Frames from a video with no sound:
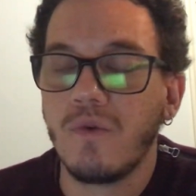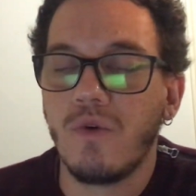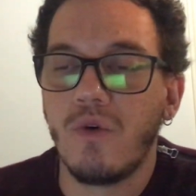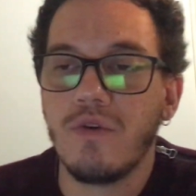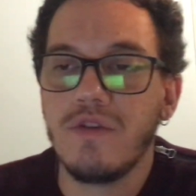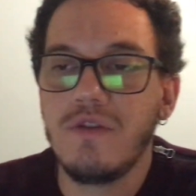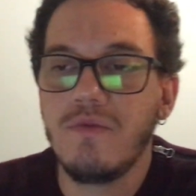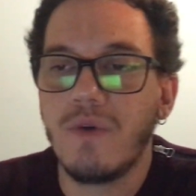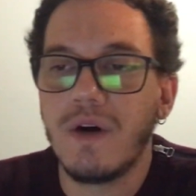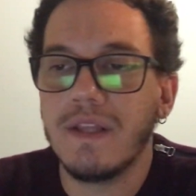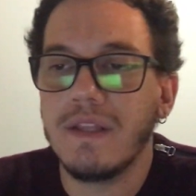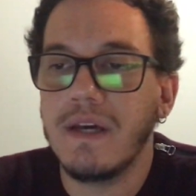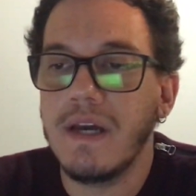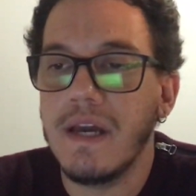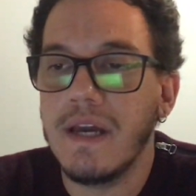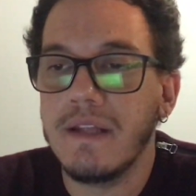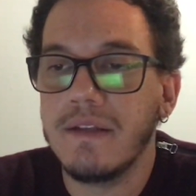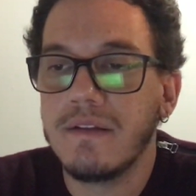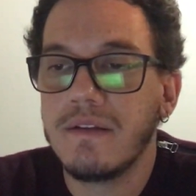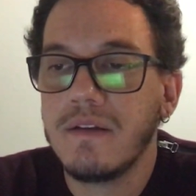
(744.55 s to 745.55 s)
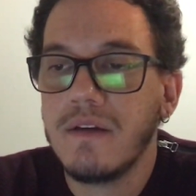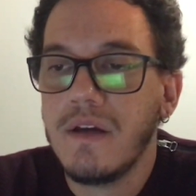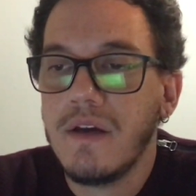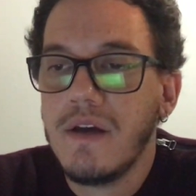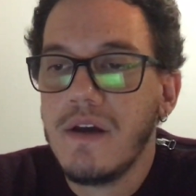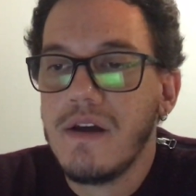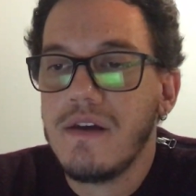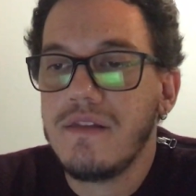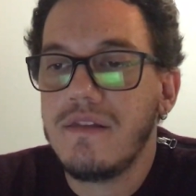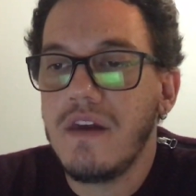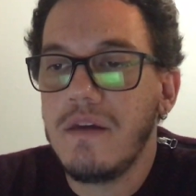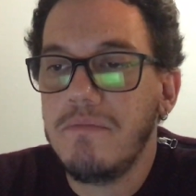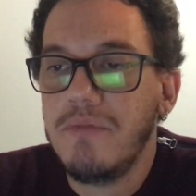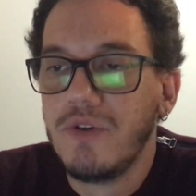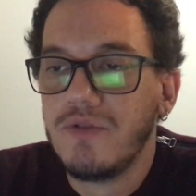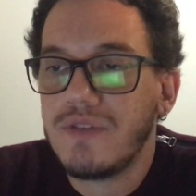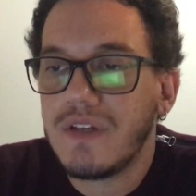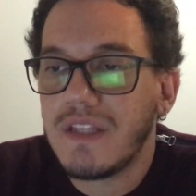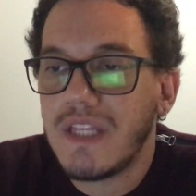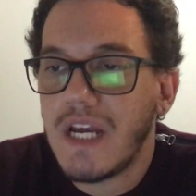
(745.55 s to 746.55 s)
On the one hand, they
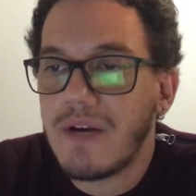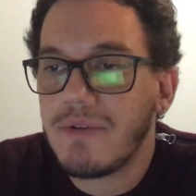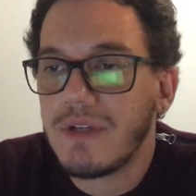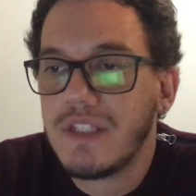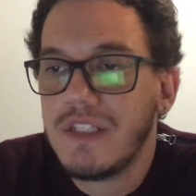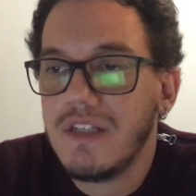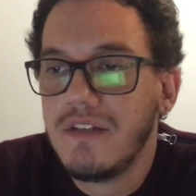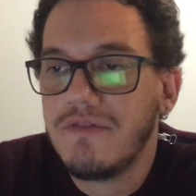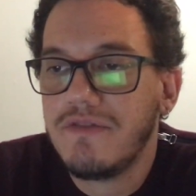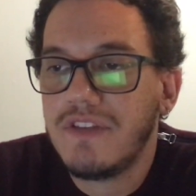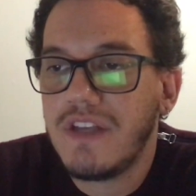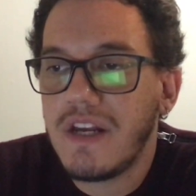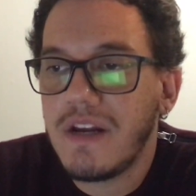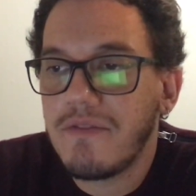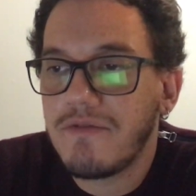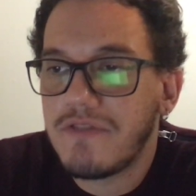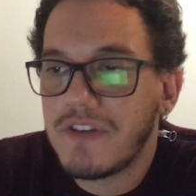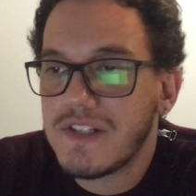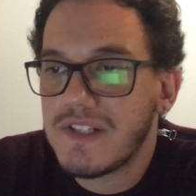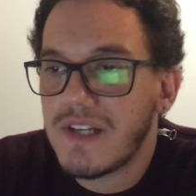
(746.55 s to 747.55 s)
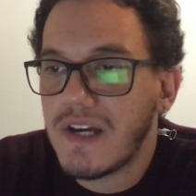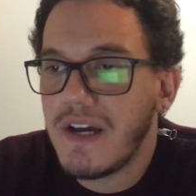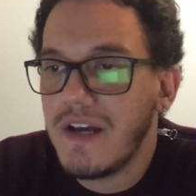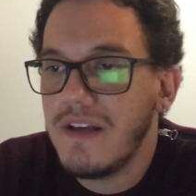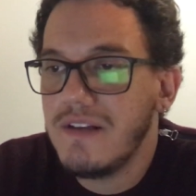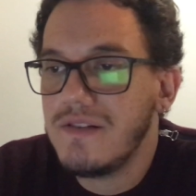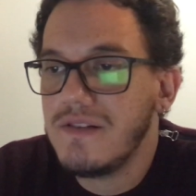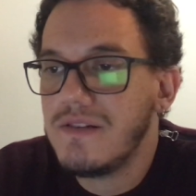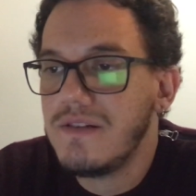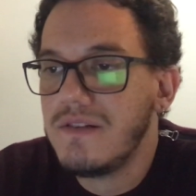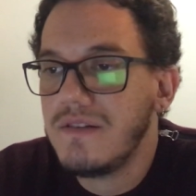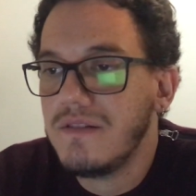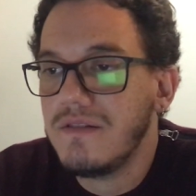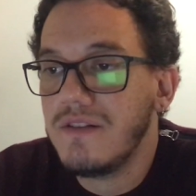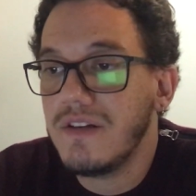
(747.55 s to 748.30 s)
built a narrative that emphasized